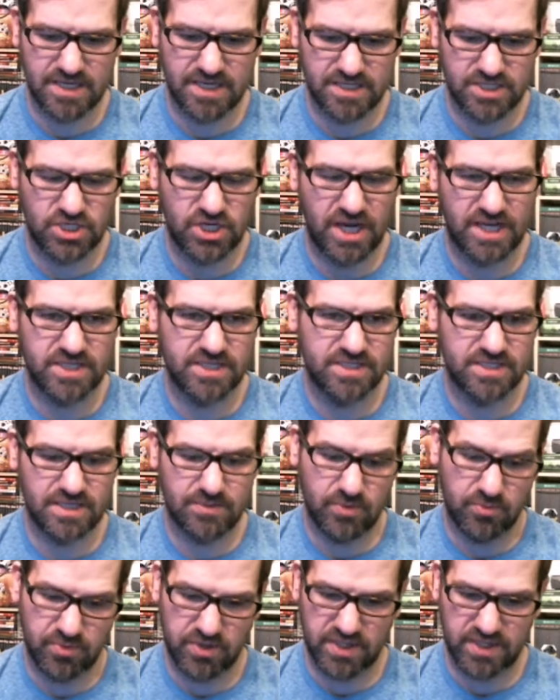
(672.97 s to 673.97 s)
changes
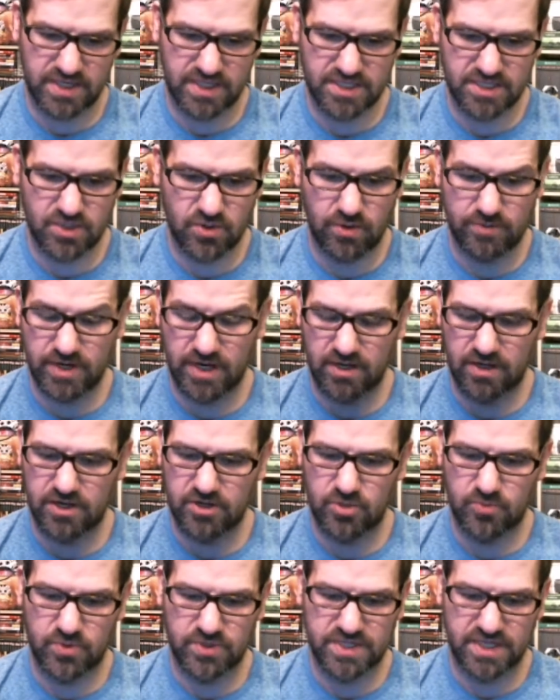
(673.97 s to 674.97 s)
some abilities too. I'm not
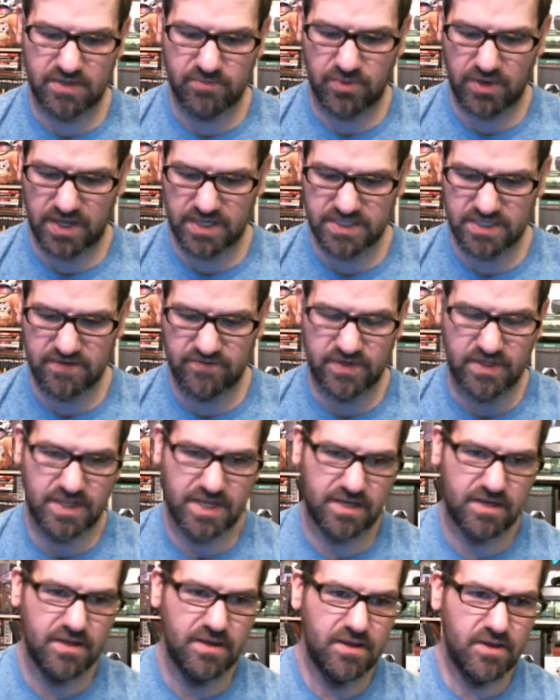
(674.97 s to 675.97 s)
100% positive on
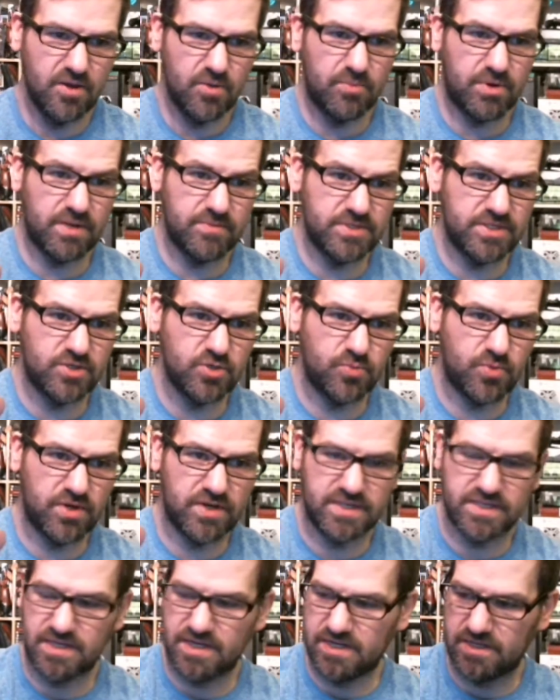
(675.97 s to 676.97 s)
that, but I'm super
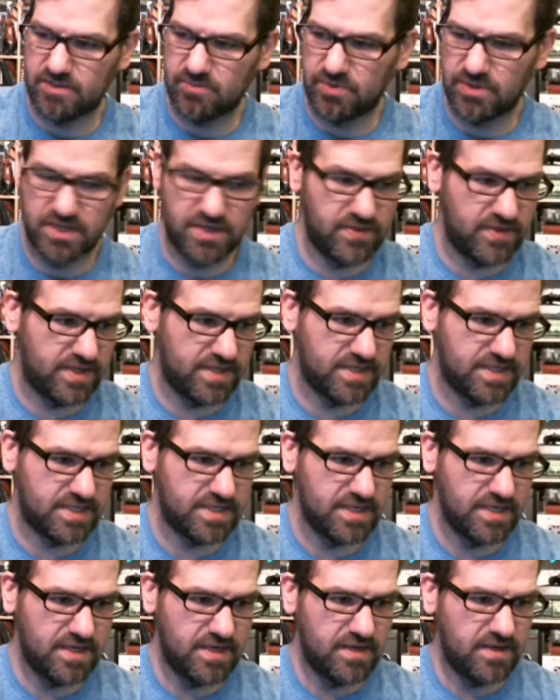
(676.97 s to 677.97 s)
excited to play this.
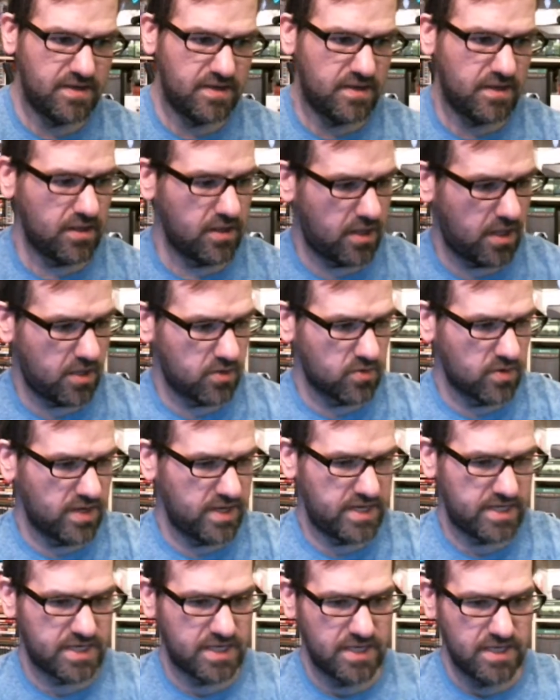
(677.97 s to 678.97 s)
All
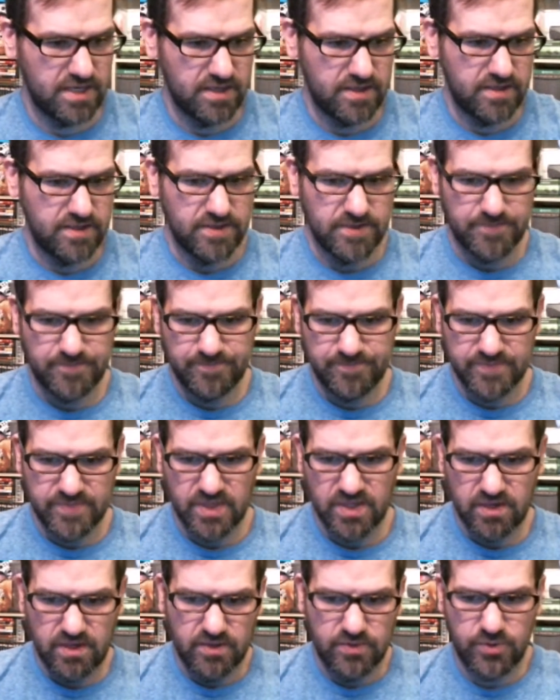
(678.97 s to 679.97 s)
right.
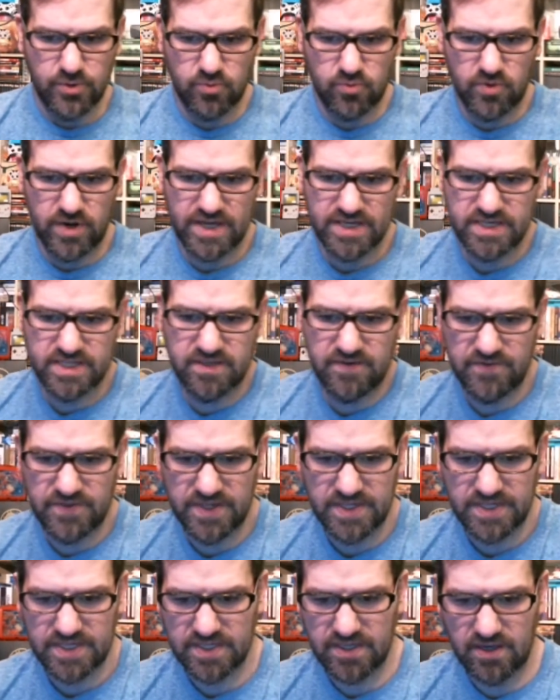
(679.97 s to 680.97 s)
The rest of
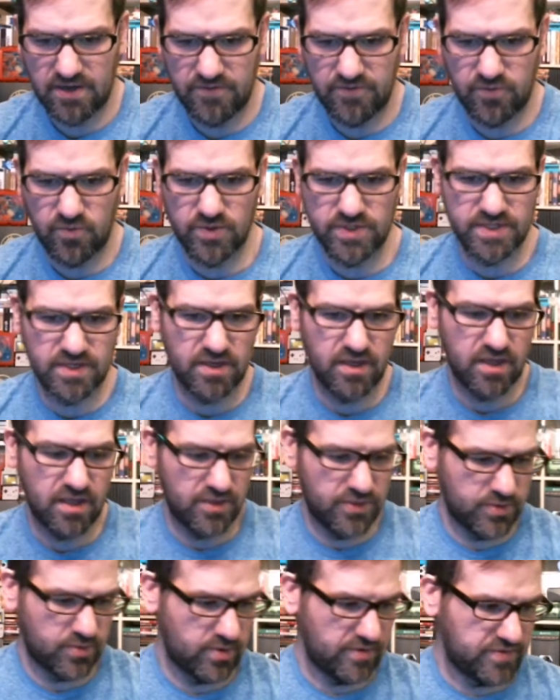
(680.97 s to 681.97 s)
this stuff was all
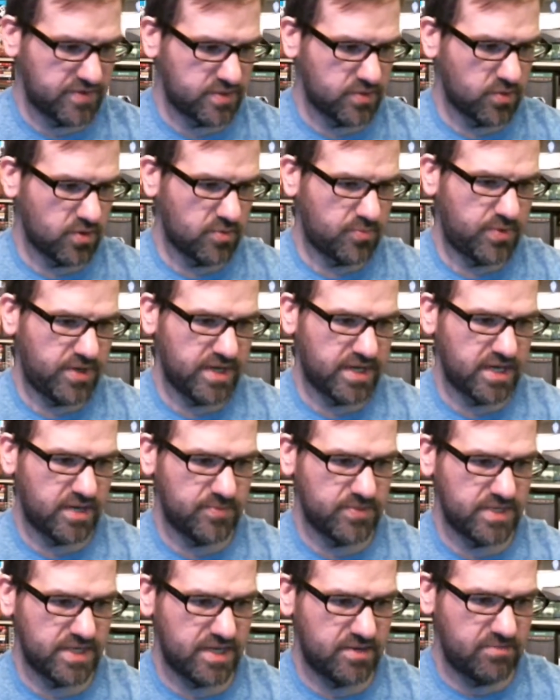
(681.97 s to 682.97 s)
thrift store
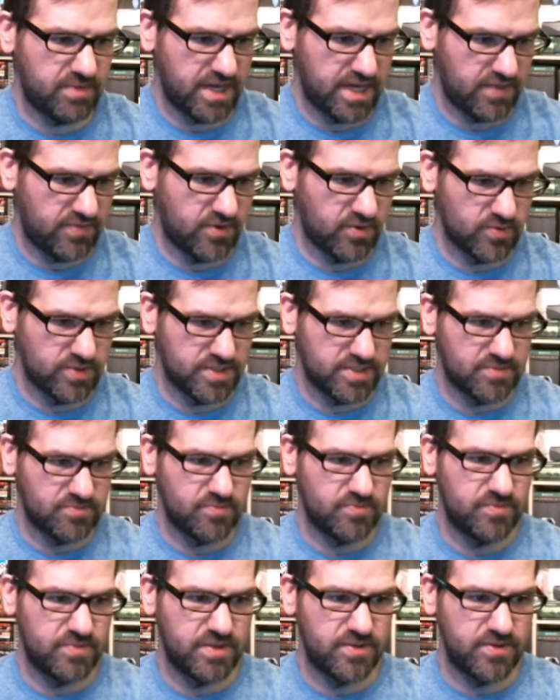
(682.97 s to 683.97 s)
pickups, and man, there was some...